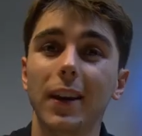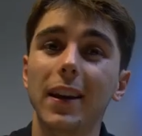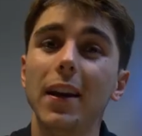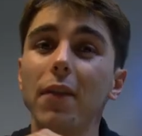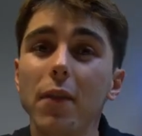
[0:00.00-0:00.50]

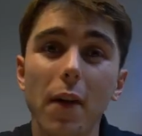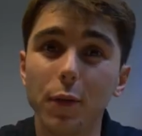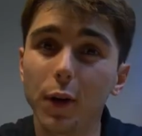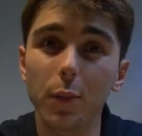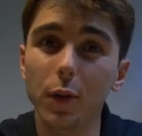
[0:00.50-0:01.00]
In FFF
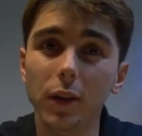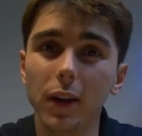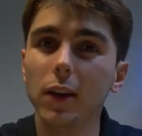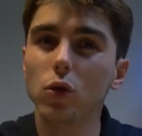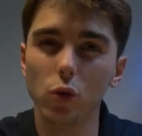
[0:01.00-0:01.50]
3D
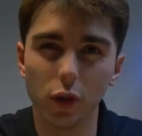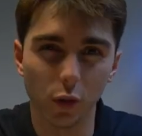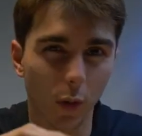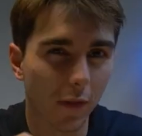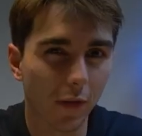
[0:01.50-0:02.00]
printing, choosing
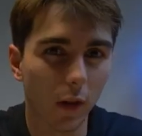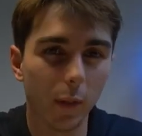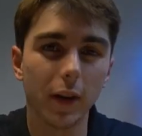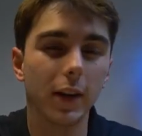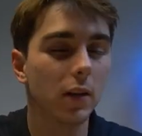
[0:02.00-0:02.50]
the right
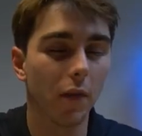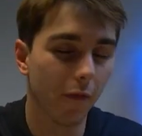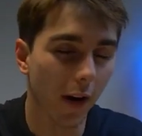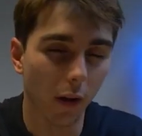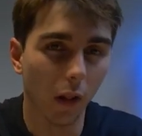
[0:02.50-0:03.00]
filament is
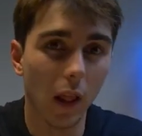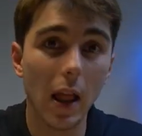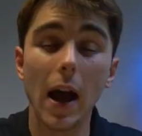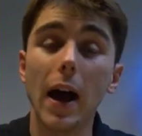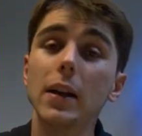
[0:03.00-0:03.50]
vital,
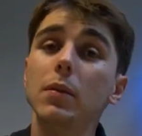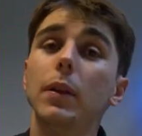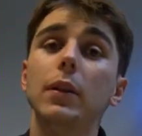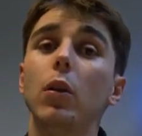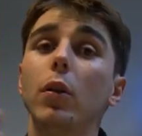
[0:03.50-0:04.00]
as
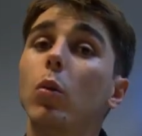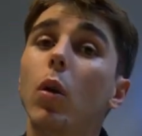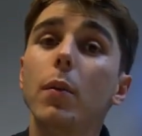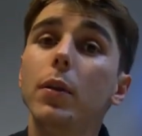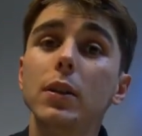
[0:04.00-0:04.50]
material
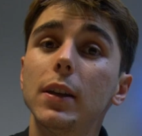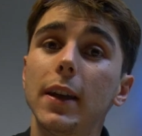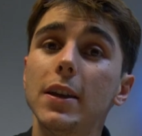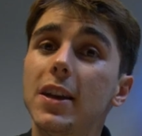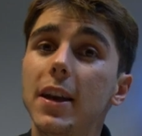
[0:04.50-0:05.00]
requirements
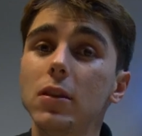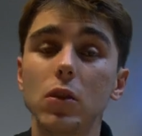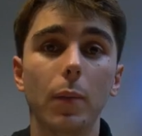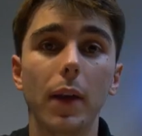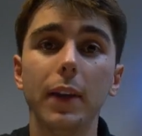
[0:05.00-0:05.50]
can change
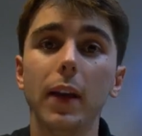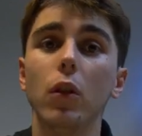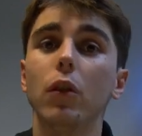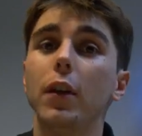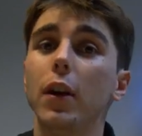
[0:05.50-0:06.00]
depending
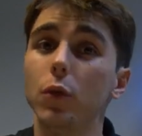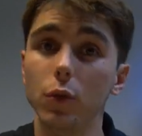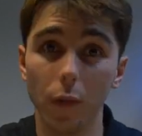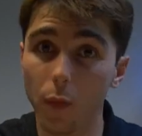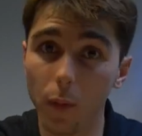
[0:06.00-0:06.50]
on the final
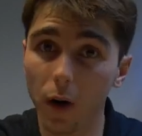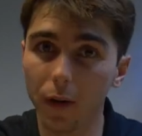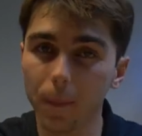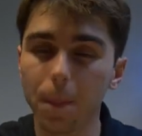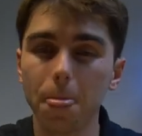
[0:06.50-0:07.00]
use of the
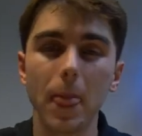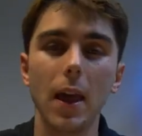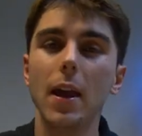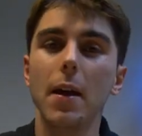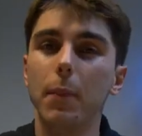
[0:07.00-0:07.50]
part.
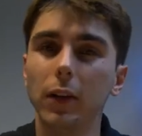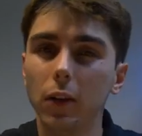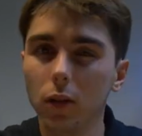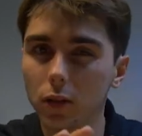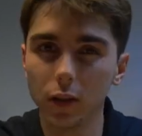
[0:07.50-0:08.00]

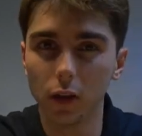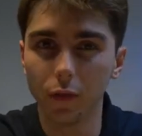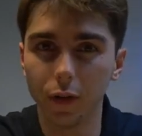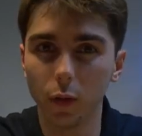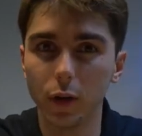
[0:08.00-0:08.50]
Materials need
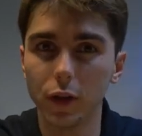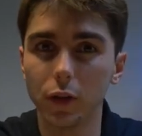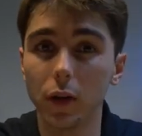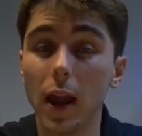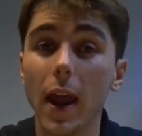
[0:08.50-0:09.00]

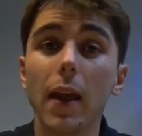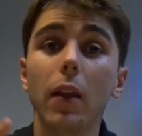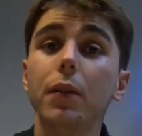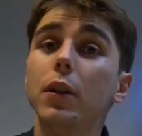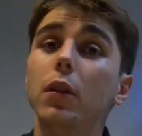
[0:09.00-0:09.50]
configuration,
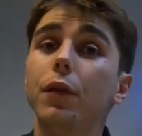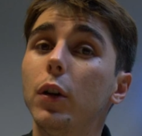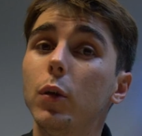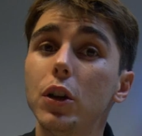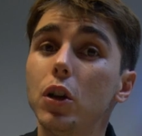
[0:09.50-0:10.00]
and the
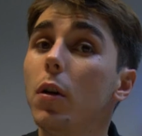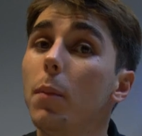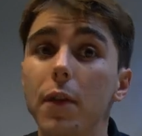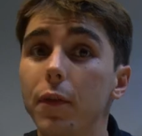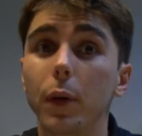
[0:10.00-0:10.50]
configuration
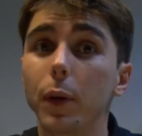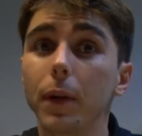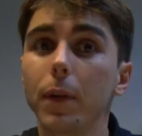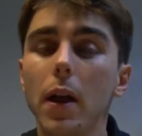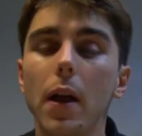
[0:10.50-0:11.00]
may
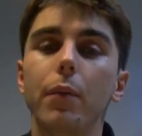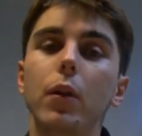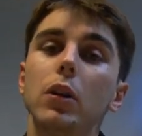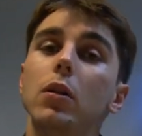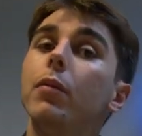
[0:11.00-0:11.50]
vary.
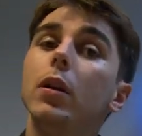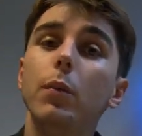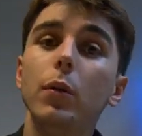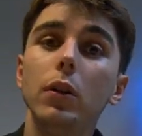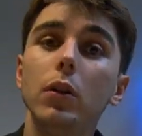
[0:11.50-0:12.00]
There are some
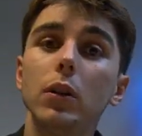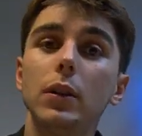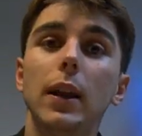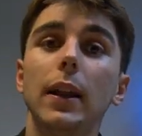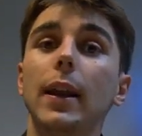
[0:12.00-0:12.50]
3D printers
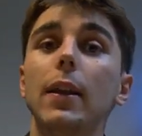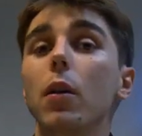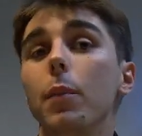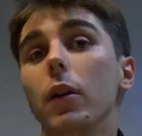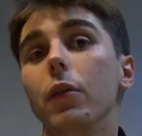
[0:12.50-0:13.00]
that
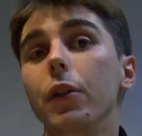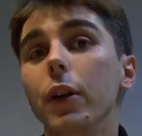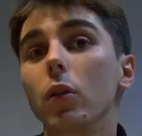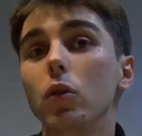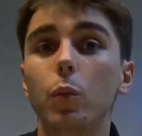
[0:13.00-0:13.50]
cannot be
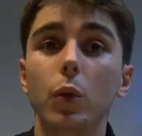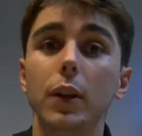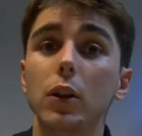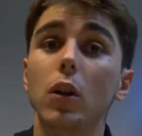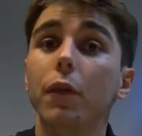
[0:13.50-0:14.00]
configured to
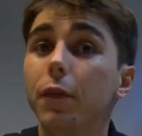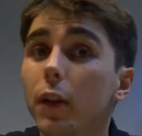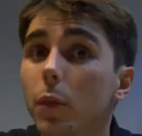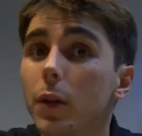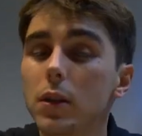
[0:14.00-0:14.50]
print some
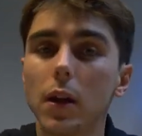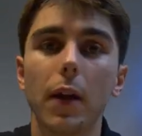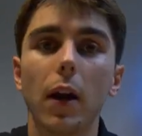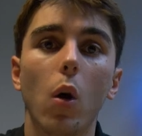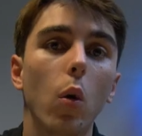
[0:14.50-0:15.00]
filaments that
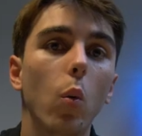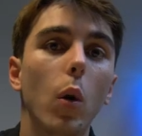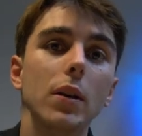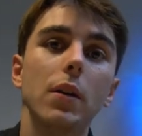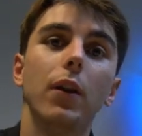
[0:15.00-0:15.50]
are
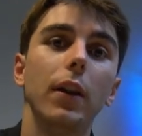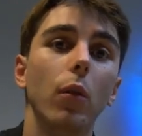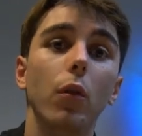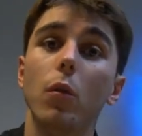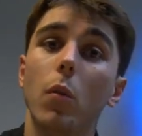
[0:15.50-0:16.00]
otherwise
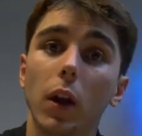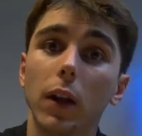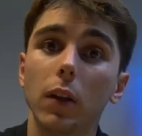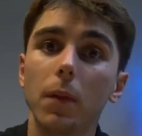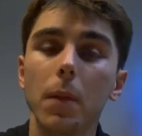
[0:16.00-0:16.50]
available on the
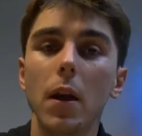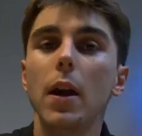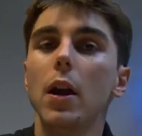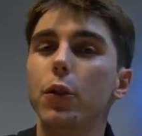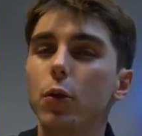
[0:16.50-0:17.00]
market.
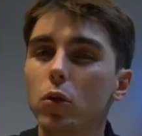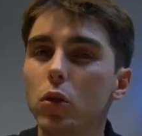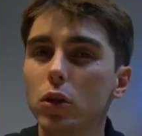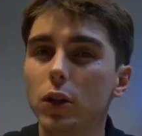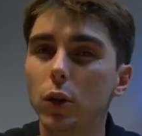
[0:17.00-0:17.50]

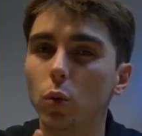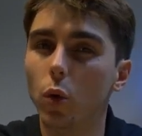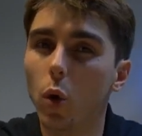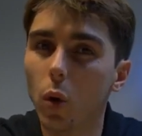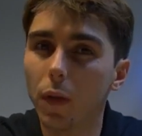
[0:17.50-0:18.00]
Users need to
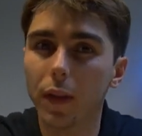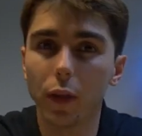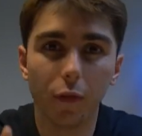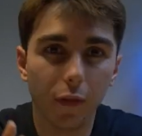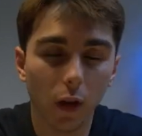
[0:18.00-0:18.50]
know
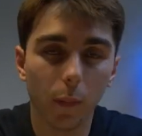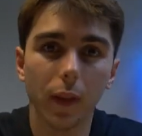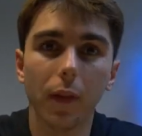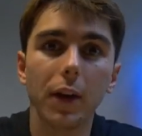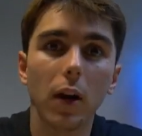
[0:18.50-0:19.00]
that the filament
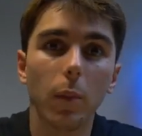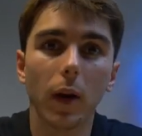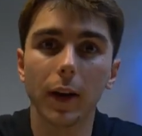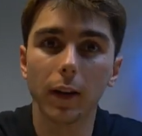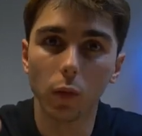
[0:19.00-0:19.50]
that they are
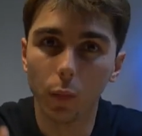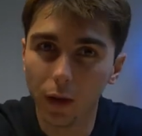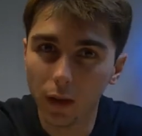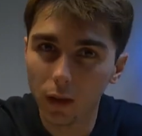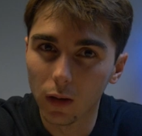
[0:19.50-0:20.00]
planning to
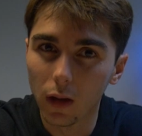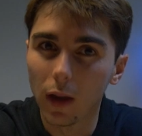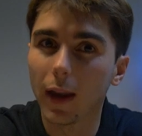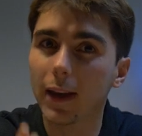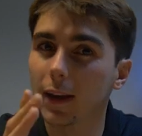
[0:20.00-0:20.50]
print
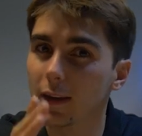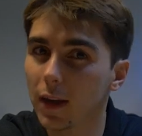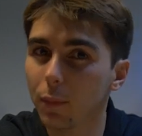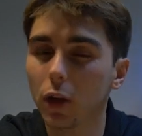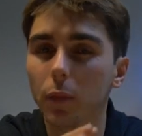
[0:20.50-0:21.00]
is
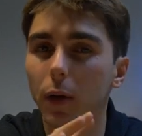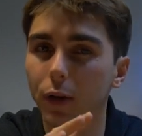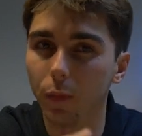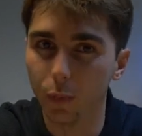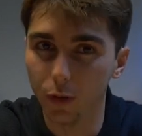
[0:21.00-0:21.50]
accepted by
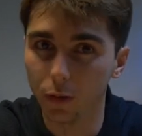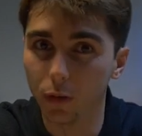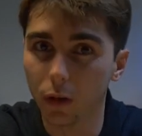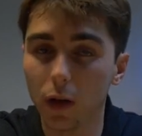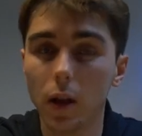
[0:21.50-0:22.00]
their
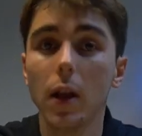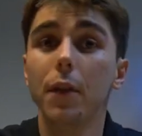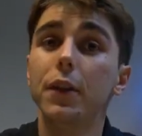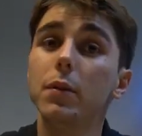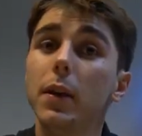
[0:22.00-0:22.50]
printer.
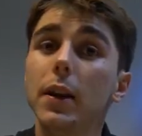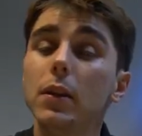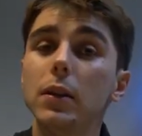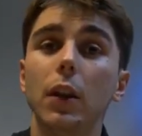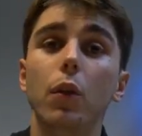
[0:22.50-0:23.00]
This
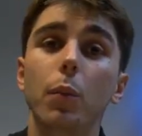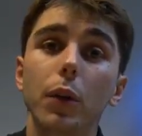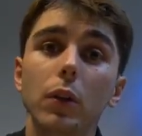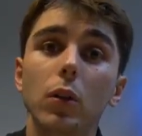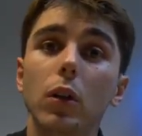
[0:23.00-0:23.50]
means that the
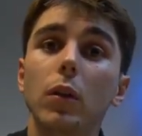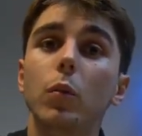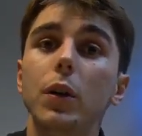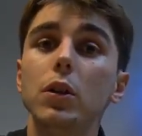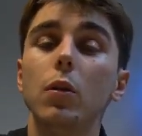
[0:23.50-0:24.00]
printer can
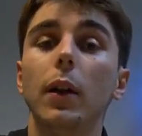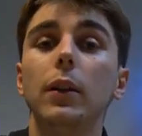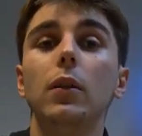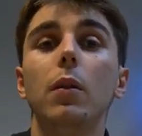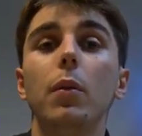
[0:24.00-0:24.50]
reach the
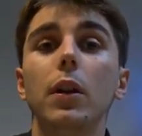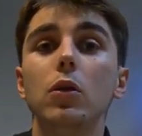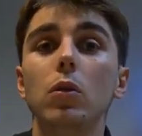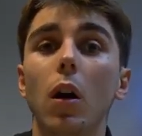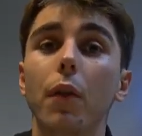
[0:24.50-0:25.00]
melting
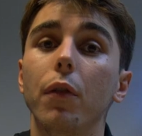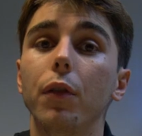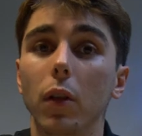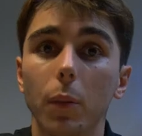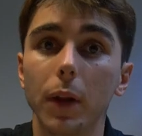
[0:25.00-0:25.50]
temperature of the
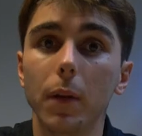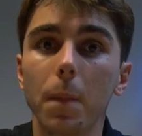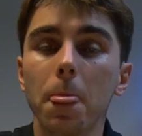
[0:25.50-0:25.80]
filament.